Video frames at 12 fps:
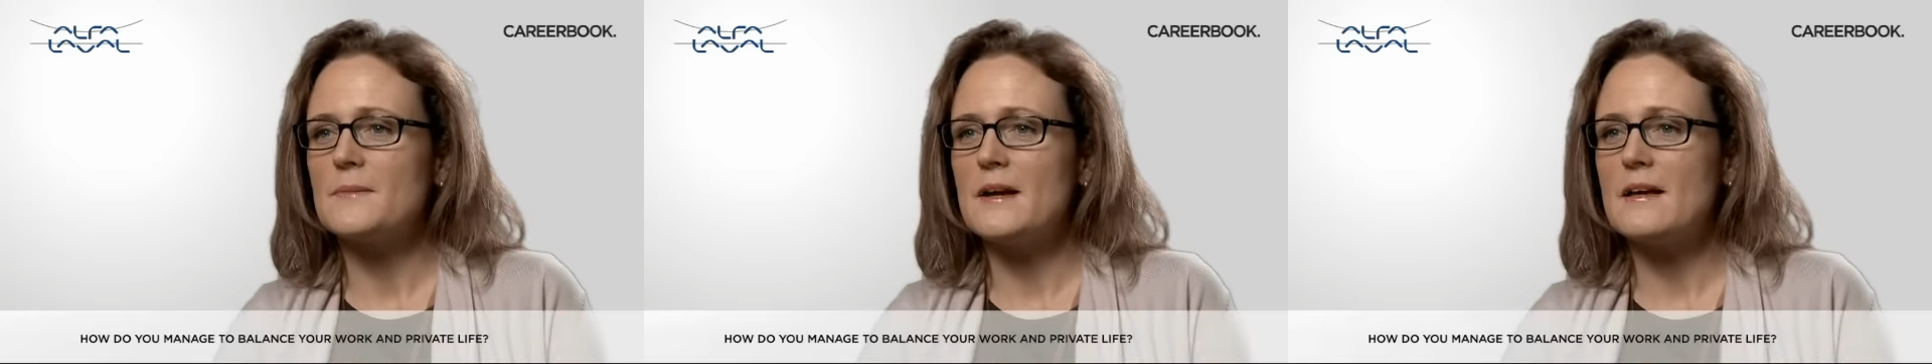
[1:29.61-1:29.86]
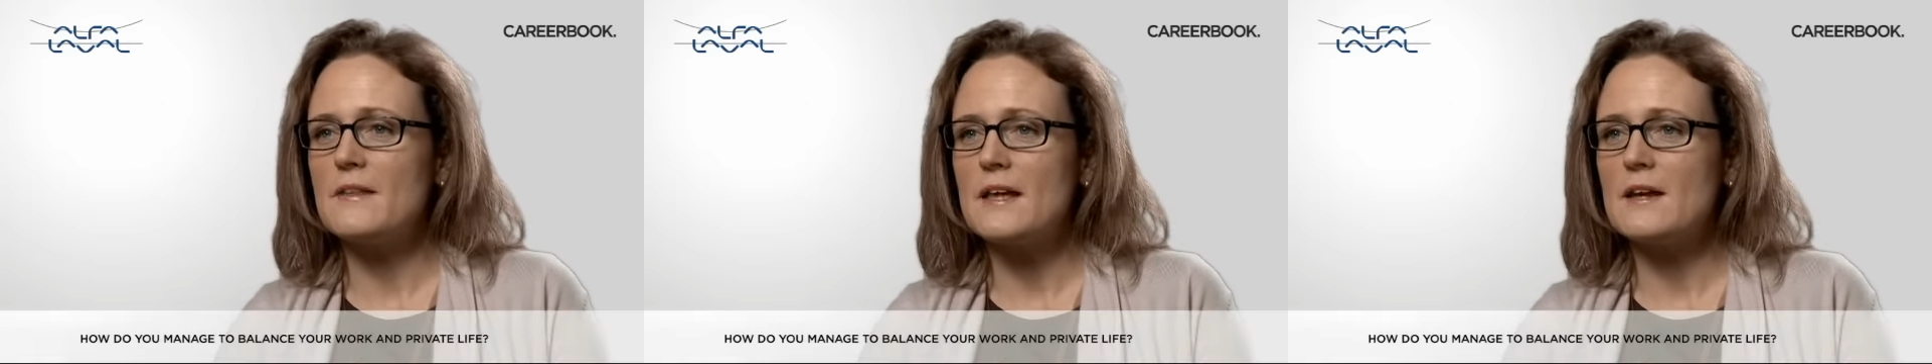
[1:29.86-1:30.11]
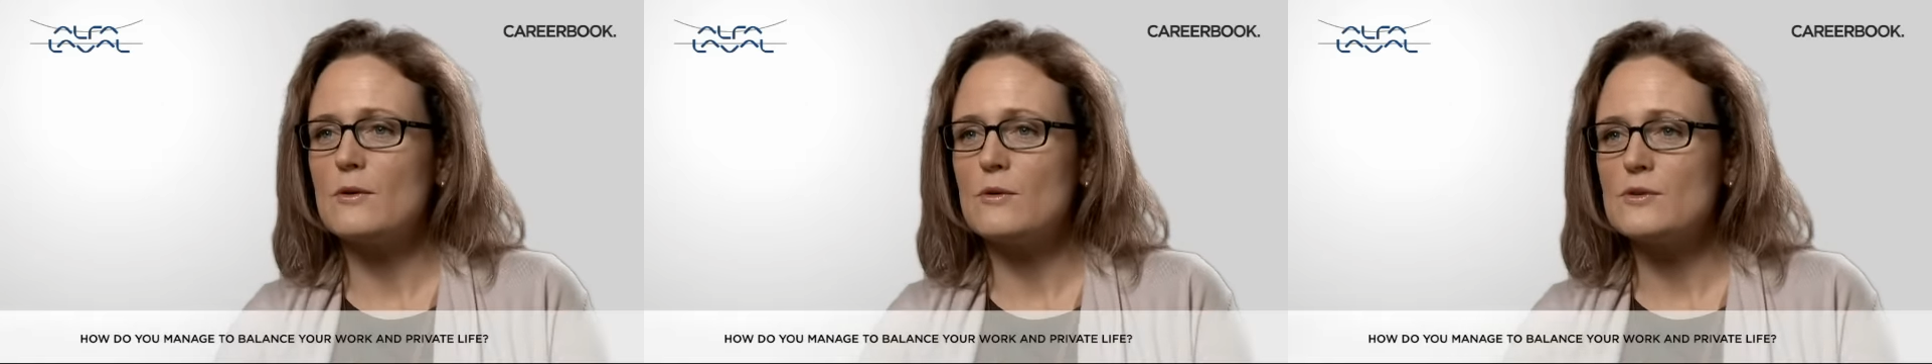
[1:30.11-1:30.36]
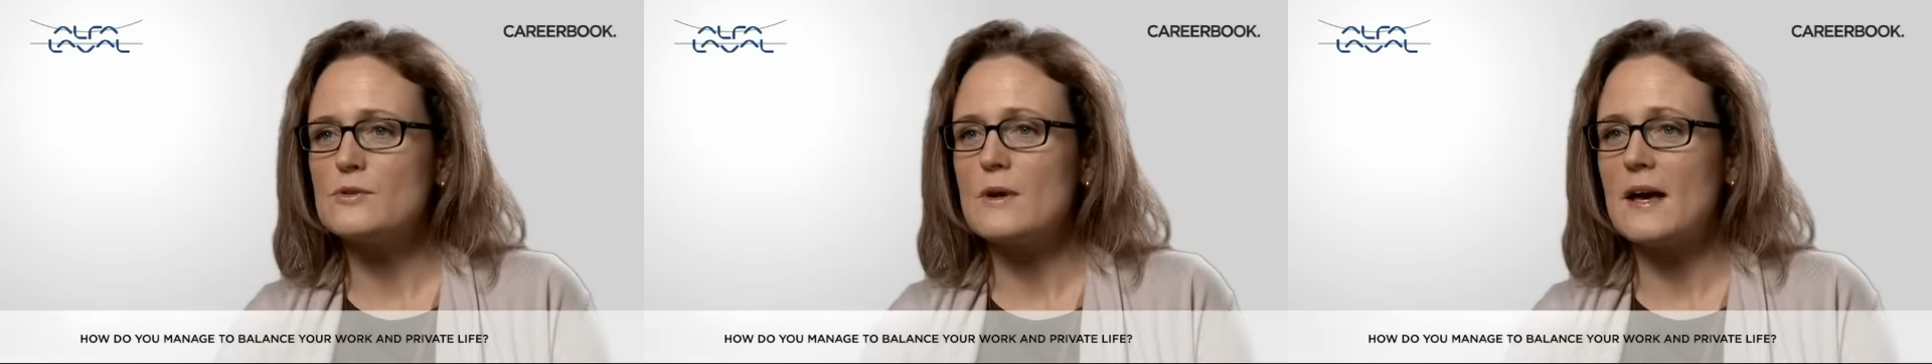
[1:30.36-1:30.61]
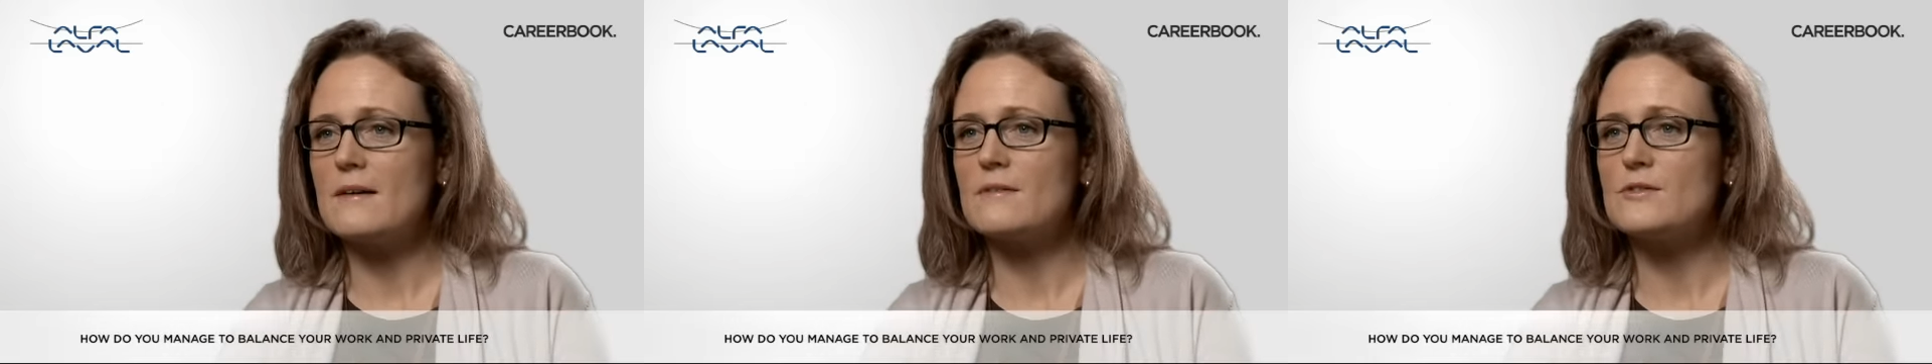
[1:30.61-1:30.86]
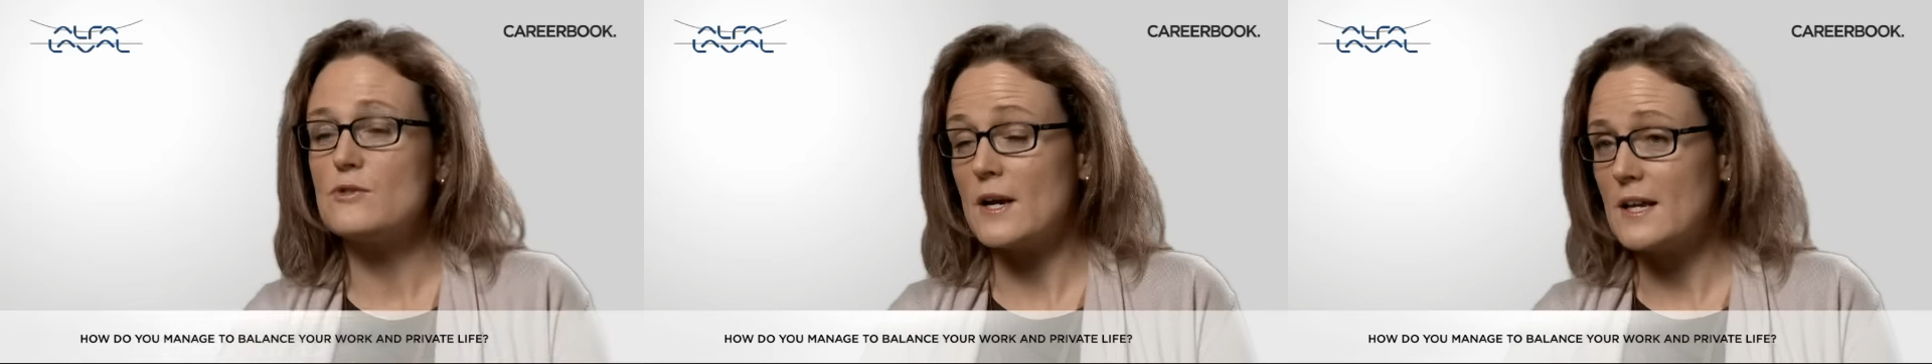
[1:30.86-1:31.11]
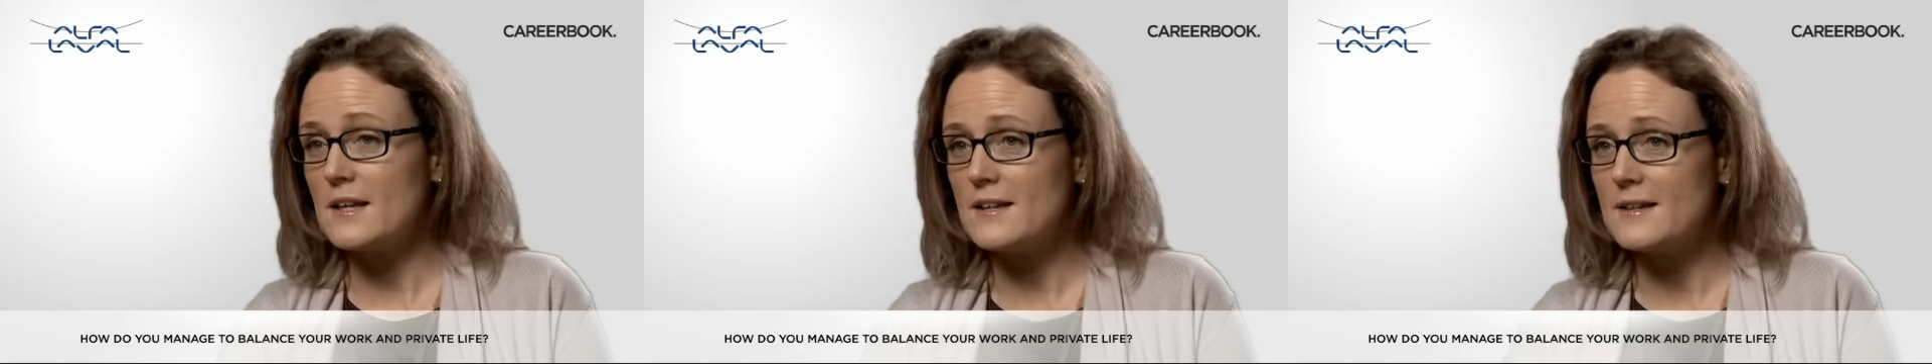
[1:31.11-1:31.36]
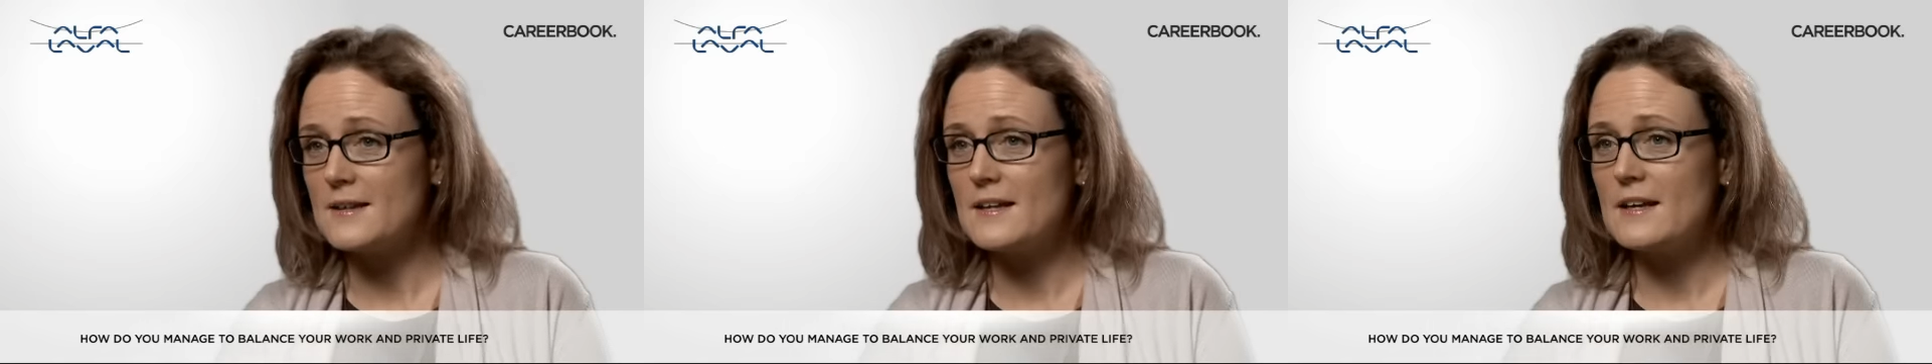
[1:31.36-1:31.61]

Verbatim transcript: And then I also have training.